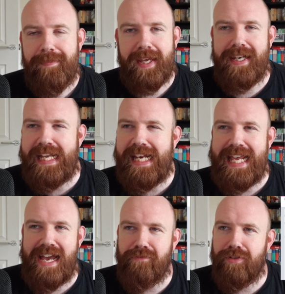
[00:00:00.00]
And nearly
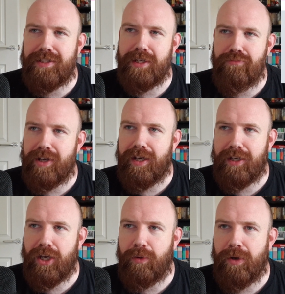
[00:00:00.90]
every subreddit I
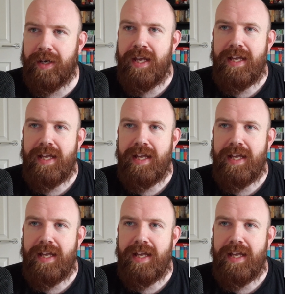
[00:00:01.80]
go on,